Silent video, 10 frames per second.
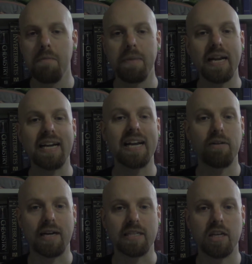But I
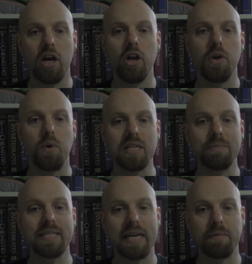digress. You wanted
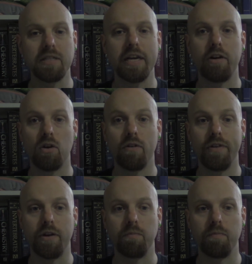some examples, here are a
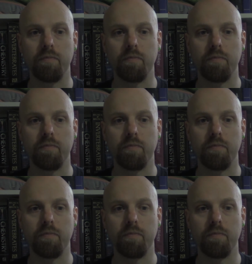few.